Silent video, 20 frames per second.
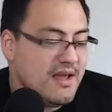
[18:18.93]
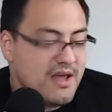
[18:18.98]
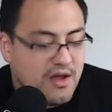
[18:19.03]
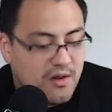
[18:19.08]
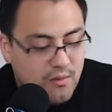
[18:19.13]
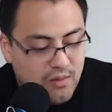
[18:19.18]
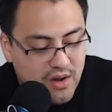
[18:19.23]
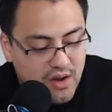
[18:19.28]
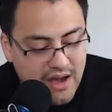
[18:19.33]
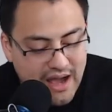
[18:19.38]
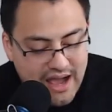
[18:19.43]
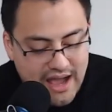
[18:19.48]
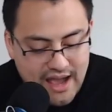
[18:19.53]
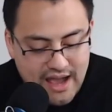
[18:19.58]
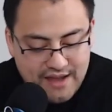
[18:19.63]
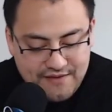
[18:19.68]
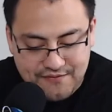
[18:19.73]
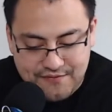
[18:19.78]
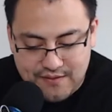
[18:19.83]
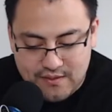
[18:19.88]
Well,
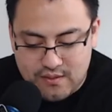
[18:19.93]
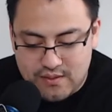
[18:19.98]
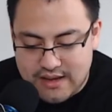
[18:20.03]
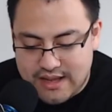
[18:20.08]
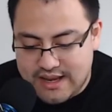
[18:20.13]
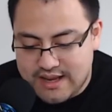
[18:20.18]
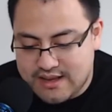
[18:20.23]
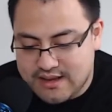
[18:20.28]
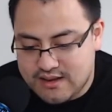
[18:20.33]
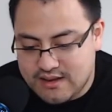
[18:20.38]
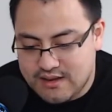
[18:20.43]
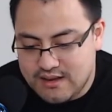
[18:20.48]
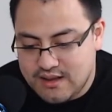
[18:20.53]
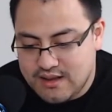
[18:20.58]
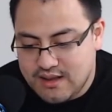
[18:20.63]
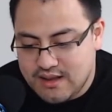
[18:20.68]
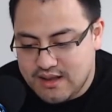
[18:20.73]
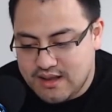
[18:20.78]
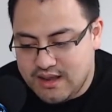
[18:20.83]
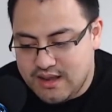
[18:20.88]
I feel like
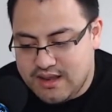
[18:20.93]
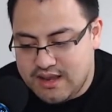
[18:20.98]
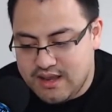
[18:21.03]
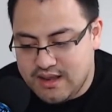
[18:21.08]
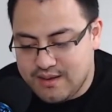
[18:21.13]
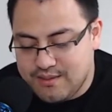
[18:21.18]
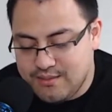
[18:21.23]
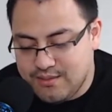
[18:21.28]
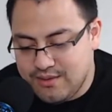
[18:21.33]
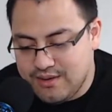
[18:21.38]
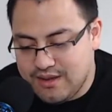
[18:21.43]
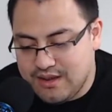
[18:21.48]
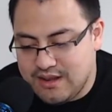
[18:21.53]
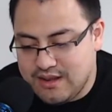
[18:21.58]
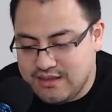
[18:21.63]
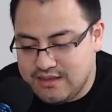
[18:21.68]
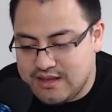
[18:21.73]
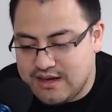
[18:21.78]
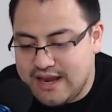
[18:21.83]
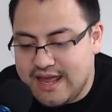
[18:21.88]

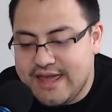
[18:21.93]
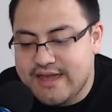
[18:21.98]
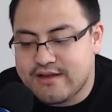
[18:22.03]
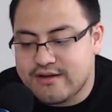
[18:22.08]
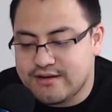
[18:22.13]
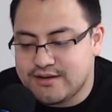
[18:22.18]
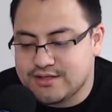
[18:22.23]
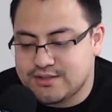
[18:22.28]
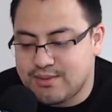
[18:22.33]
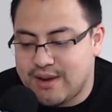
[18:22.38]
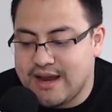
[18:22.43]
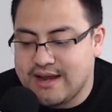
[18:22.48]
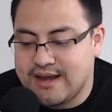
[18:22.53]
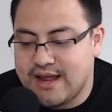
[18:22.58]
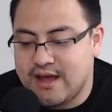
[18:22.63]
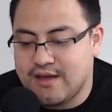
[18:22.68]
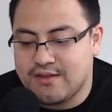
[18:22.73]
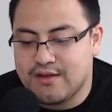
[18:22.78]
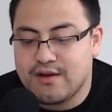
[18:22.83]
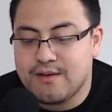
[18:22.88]
the Lakers right
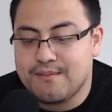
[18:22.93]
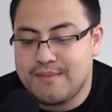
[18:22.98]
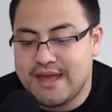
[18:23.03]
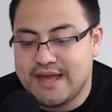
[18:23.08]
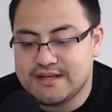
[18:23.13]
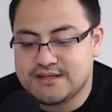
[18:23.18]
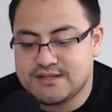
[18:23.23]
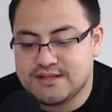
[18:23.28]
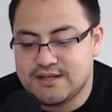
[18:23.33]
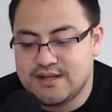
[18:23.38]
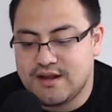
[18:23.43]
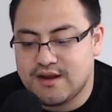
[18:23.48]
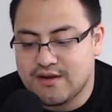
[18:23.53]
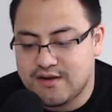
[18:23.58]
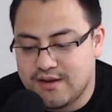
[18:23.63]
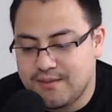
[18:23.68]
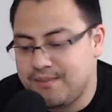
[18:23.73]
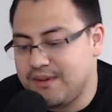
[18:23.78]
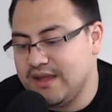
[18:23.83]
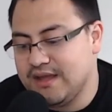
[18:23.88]
now, they're a mess. They're
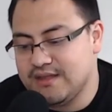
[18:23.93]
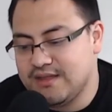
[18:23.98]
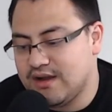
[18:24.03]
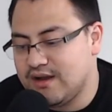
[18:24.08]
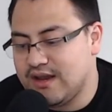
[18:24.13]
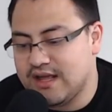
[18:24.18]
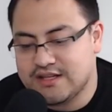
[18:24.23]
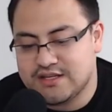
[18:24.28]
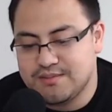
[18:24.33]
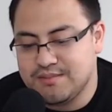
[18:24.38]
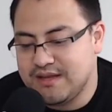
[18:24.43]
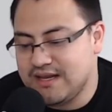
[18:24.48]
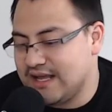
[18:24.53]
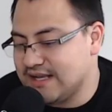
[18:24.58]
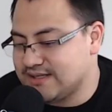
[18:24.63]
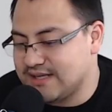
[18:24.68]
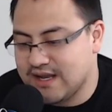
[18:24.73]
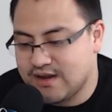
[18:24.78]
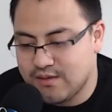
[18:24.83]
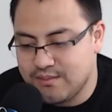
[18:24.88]
like, to me, like
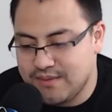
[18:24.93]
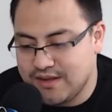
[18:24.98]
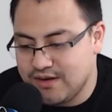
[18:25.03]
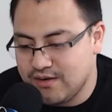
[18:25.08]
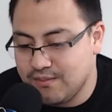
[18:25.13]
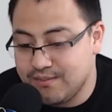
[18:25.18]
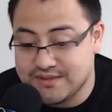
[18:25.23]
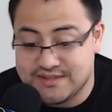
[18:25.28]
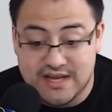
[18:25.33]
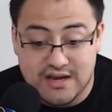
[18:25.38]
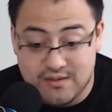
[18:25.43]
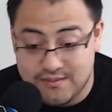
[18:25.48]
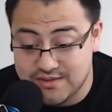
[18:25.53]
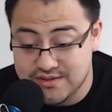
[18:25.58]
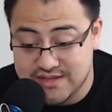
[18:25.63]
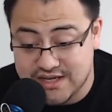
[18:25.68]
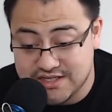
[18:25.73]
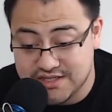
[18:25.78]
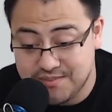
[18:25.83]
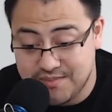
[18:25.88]
Sacramento, but
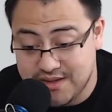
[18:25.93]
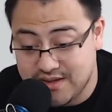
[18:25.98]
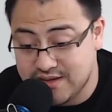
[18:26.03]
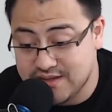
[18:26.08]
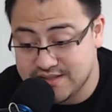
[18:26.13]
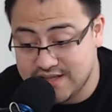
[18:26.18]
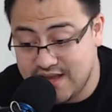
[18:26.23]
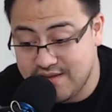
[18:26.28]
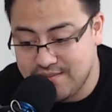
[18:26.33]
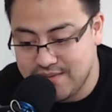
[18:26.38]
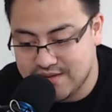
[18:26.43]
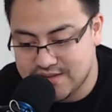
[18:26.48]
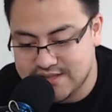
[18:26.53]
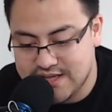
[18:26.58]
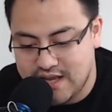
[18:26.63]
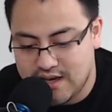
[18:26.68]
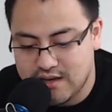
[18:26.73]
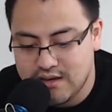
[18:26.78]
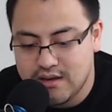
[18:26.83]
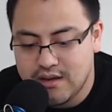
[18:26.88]
Sacramento's actually better because they have better
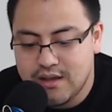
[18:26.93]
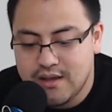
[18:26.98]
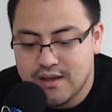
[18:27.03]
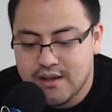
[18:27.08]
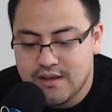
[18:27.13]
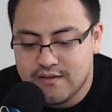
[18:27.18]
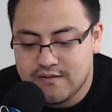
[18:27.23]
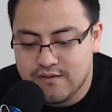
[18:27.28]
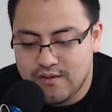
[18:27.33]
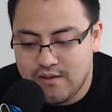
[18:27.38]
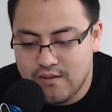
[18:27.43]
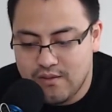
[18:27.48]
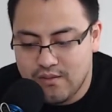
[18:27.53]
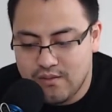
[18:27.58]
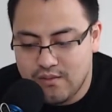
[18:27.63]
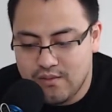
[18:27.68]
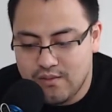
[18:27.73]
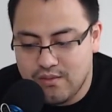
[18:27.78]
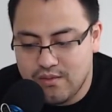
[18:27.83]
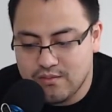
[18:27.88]
talent.
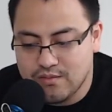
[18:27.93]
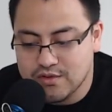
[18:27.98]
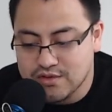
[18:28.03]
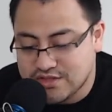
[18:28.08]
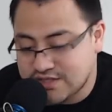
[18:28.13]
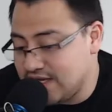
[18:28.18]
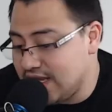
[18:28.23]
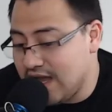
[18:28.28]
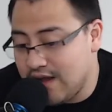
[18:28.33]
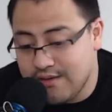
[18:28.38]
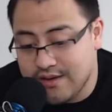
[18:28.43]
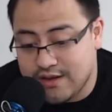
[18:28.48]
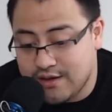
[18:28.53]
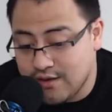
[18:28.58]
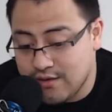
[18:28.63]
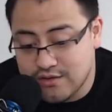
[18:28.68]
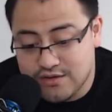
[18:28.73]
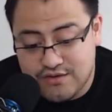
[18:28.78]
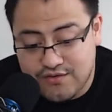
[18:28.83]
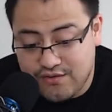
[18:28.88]
So we'll see how it
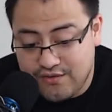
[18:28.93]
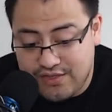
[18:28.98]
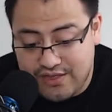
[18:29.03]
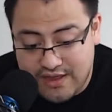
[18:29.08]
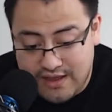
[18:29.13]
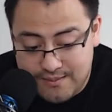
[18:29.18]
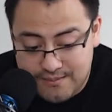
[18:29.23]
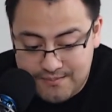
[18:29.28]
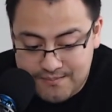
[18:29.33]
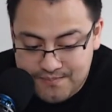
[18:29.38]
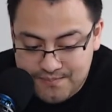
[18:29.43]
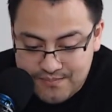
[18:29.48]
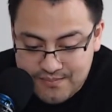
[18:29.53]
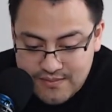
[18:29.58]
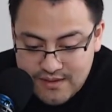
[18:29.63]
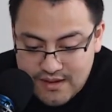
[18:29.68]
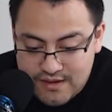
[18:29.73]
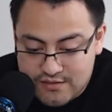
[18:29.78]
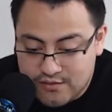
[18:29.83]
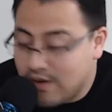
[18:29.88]
goes for them.
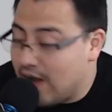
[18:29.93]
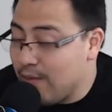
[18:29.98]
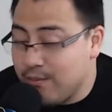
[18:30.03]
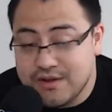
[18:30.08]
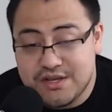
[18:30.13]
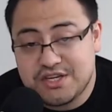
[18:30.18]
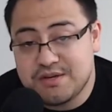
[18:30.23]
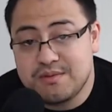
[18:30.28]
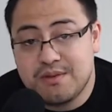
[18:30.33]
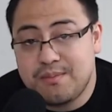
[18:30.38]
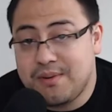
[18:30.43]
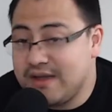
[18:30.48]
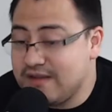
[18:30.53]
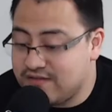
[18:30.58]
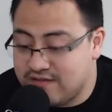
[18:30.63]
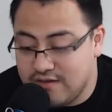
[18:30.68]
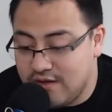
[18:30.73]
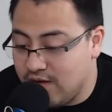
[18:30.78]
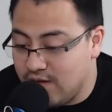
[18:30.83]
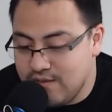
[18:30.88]
Do I wish them the
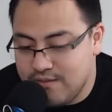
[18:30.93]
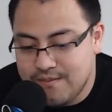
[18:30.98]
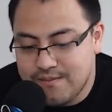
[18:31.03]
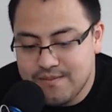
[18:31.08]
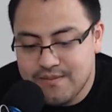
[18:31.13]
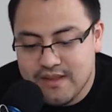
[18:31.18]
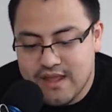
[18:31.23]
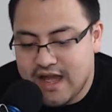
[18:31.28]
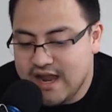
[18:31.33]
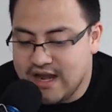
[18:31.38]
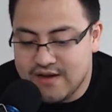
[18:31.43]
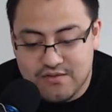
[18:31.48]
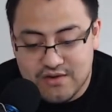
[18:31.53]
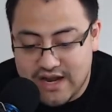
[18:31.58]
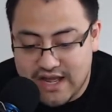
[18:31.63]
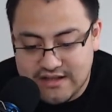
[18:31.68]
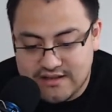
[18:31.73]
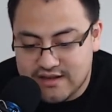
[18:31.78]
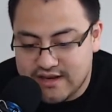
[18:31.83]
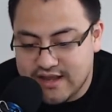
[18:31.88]
best? No. I never
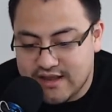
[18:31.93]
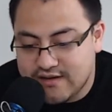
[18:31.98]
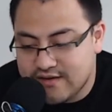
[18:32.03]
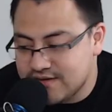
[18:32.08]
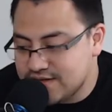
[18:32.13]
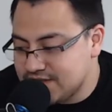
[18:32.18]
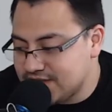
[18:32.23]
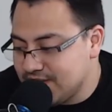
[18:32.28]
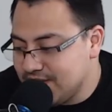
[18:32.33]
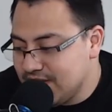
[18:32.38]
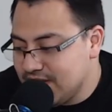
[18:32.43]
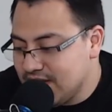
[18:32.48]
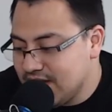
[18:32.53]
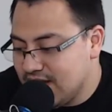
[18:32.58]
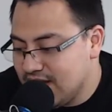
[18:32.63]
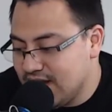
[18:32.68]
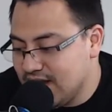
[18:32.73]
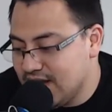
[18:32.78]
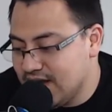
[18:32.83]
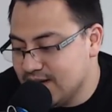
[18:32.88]
liked the Lakers,
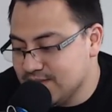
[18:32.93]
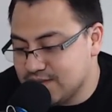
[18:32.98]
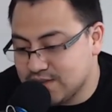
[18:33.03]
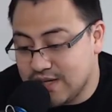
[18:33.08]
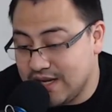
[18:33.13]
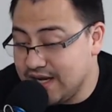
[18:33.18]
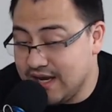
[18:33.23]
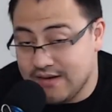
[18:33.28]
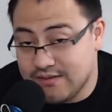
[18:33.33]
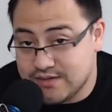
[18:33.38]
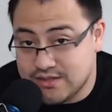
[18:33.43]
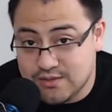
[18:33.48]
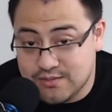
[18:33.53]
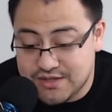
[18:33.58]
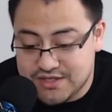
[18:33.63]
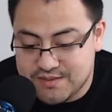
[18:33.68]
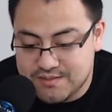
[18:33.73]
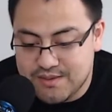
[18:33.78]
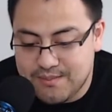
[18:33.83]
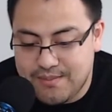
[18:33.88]
so I never do wish
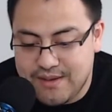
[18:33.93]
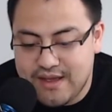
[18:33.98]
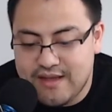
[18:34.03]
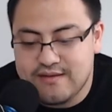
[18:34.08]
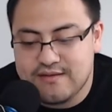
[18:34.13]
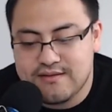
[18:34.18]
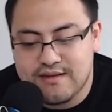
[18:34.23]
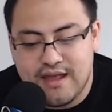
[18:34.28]
them the best.